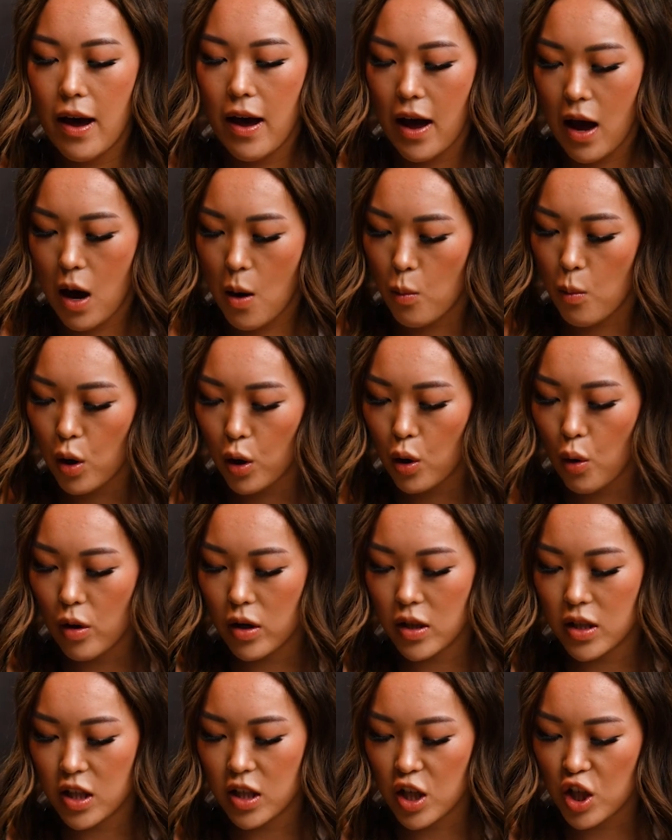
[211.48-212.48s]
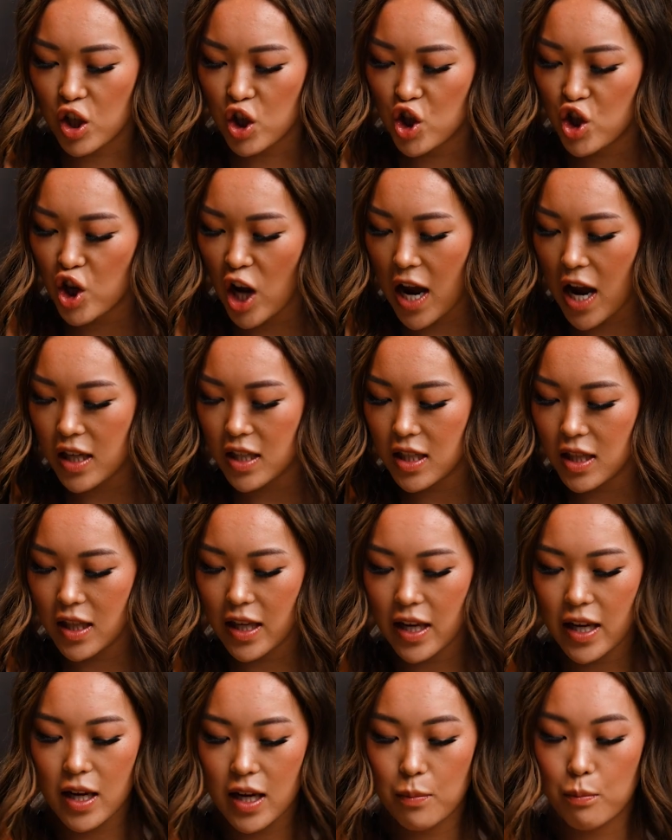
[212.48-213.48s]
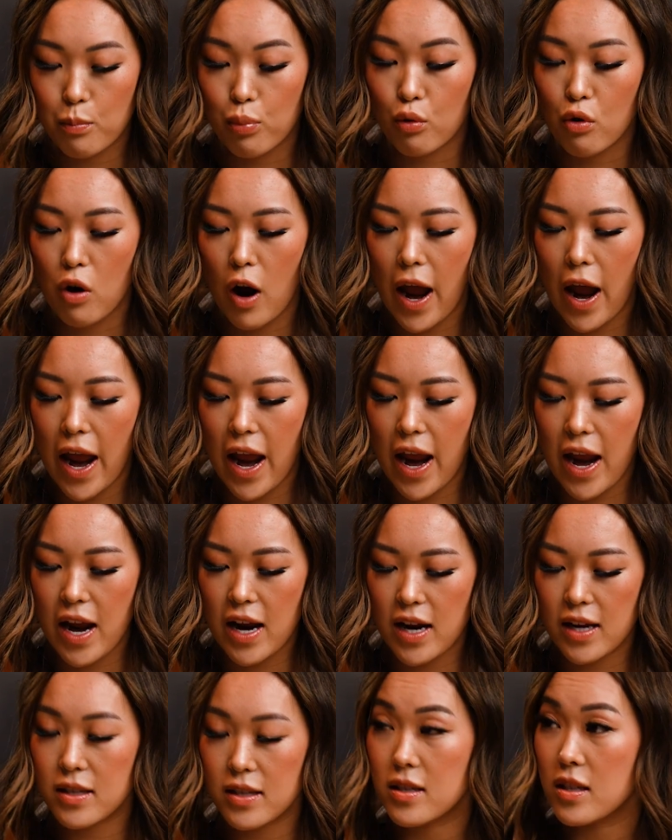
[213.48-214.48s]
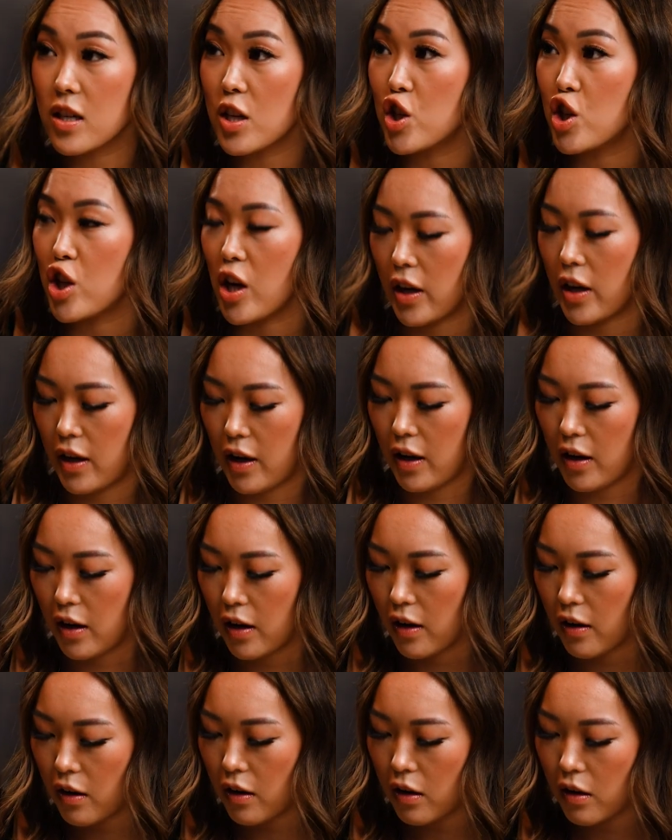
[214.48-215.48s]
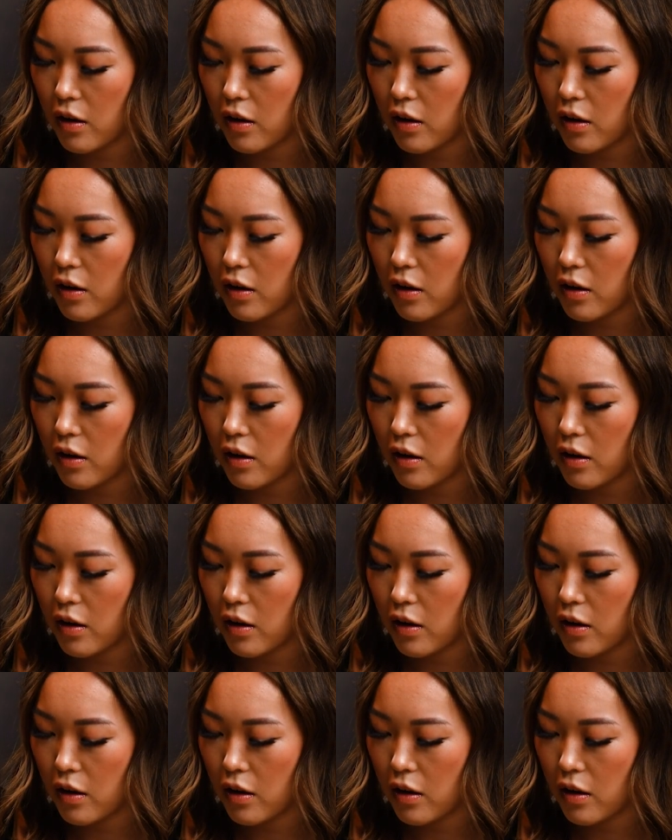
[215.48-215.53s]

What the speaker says: And we're going to gently braise the chicken.